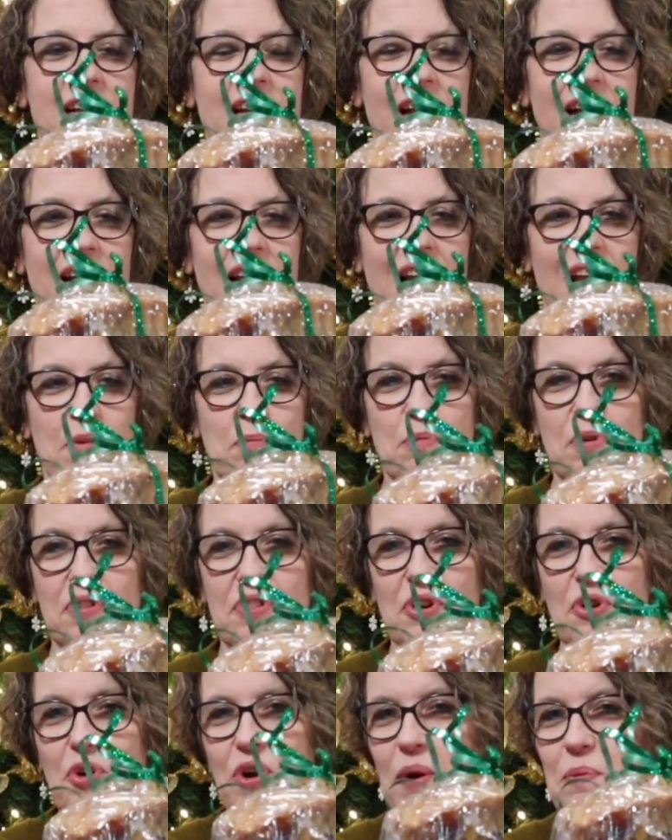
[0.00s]
and I put the
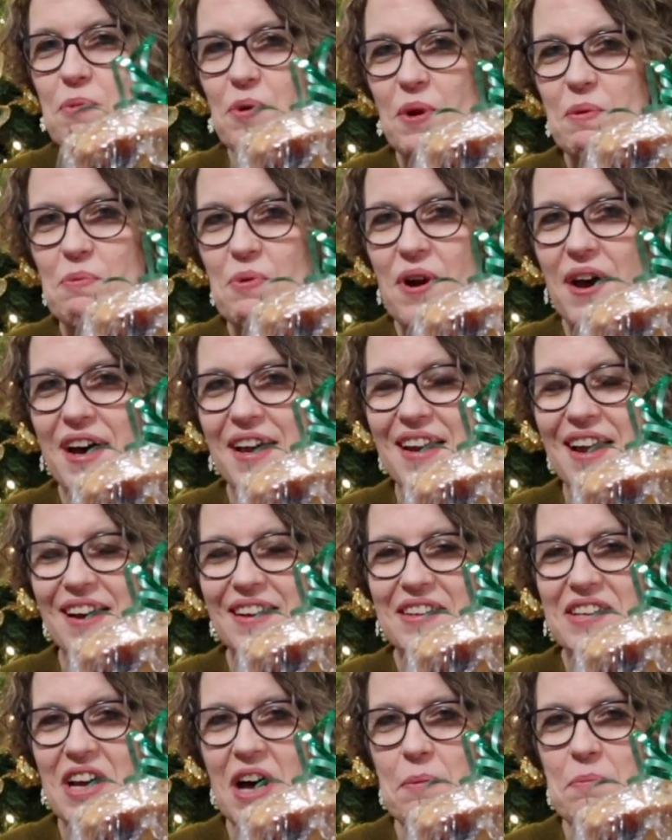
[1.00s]
cranberry bread
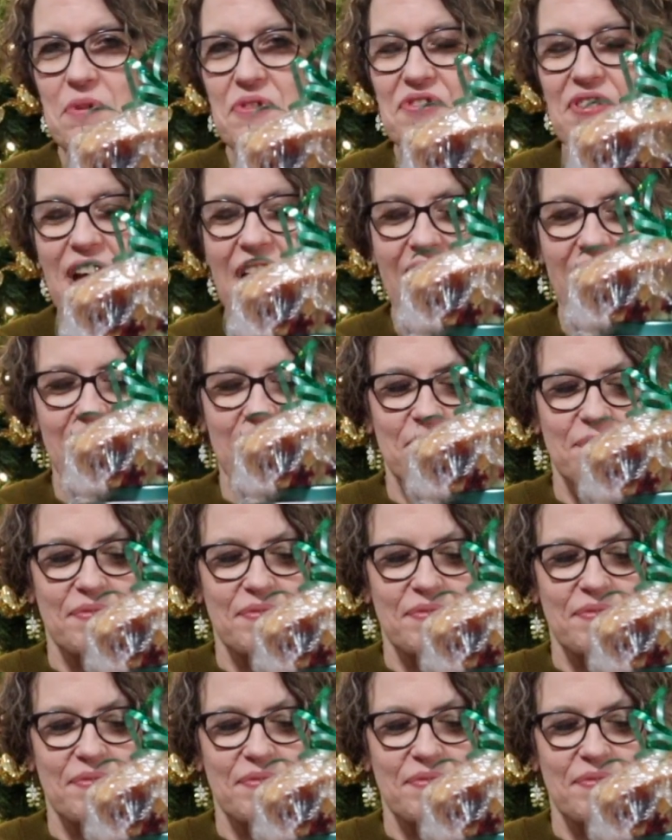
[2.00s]
on top of that.